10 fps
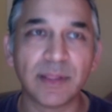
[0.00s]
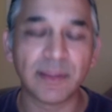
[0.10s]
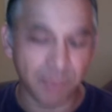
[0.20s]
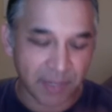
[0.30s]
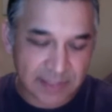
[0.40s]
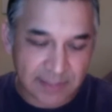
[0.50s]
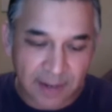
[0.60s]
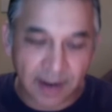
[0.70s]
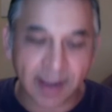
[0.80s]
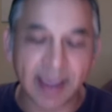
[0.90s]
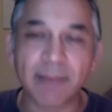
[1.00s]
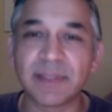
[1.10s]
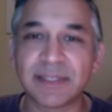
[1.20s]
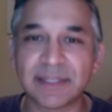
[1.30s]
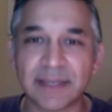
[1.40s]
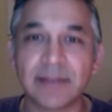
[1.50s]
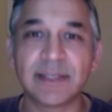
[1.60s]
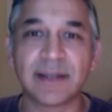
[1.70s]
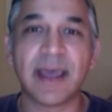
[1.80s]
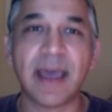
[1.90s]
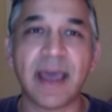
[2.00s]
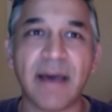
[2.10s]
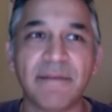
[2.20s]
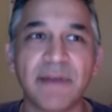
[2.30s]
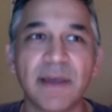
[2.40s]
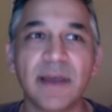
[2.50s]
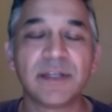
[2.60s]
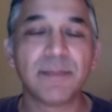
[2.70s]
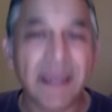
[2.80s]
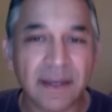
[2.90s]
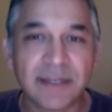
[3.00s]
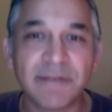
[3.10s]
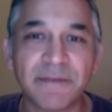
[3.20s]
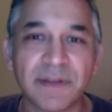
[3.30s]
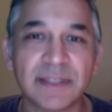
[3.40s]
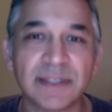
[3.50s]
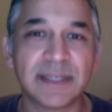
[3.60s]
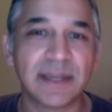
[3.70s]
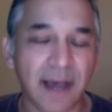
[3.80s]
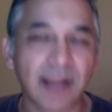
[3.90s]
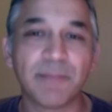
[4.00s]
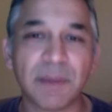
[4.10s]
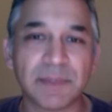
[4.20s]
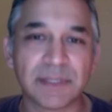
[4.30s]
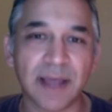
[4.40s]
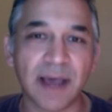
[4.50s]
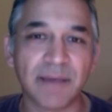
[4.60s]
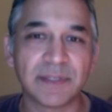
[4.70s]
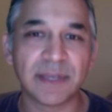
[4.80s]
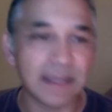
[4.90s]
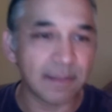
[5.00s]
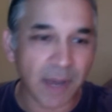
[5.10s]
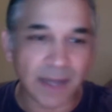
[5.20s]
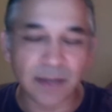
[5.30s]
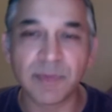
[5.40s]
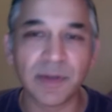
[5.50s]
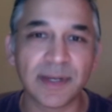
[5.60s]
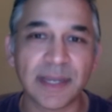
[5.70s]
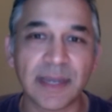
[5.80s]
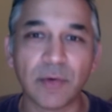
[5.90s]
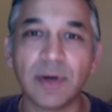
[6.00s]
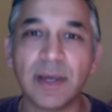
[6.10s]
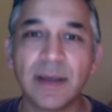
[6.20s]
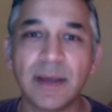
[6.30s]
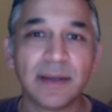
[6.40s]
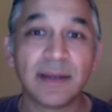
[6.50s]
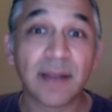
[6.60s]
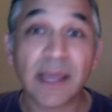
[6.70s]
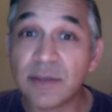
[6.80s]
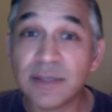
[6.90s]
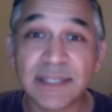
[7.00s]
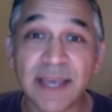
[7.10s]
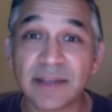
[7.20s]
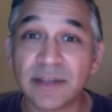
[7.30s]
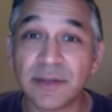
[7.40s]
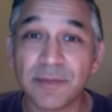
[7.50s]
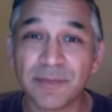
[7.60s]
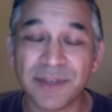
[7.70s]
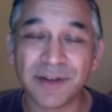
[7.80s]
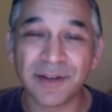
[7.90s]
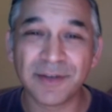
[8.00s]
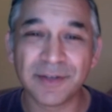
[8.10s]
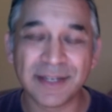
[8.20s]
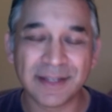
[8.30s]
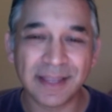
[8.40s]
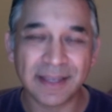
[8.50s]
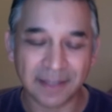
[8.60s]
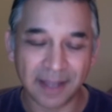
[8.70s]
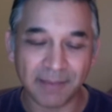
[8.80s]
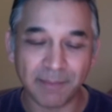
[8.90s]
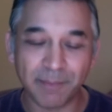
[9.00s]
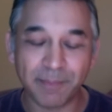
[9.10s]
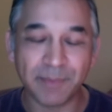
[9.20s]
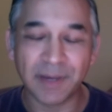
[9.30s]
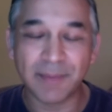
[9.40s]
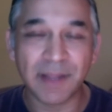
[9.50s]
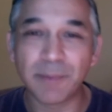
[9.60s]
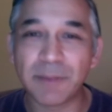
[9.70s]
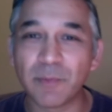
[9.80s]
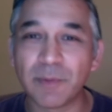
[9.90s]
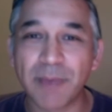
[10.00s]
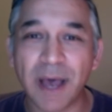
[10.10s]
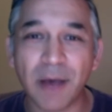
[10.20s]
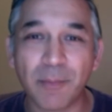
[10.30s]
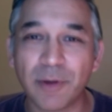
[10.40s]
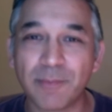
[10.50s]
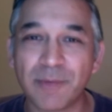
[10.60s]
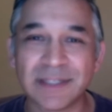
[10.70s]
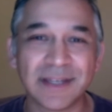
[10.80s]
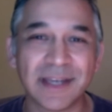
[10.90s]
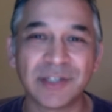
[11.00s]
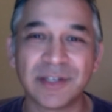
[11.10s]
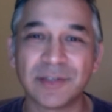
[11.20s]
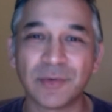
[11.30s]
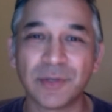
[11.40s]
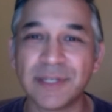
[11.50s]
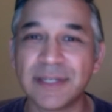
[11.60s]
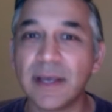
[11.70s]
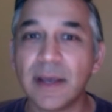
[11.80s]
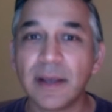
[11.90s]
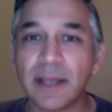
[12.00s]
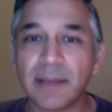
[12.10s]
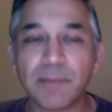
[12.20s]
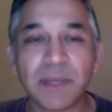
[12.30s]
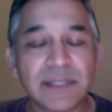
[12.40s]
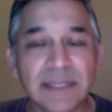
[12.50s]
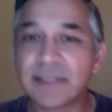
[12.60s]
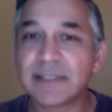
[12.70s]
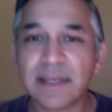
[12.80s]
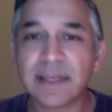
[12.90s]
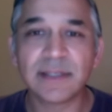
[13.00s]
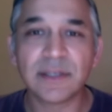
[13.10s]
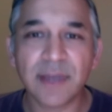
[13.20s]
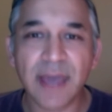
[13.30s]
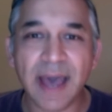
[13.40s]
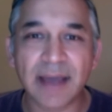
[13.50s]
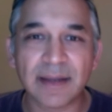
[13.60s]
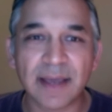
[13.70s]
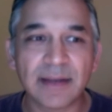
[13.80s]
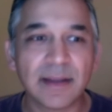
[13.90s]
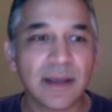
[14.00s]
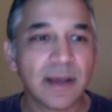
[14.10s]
the person that I am, the skills that I have to make a difference in other people's lives, in my community? Or now, like you said, you did things like help people with PowerPoint presentations, or you did because these are skills that you had. And